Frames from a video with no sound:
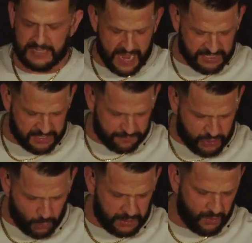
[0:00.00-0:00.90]
test of
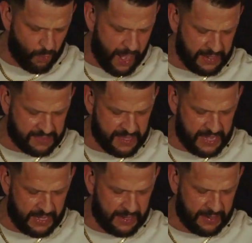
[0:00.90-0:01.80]
doing the right
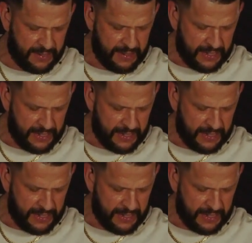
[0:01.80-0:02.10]
thing